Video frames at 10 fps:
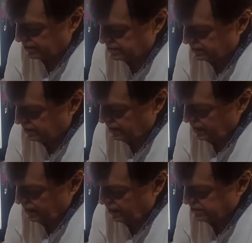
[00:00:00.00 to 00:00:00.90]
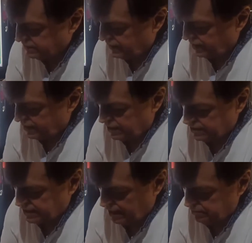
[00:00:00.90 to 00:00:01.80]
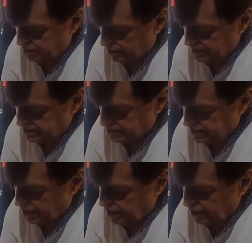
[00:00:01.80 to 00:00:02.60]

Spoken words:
acids as well as amino acids.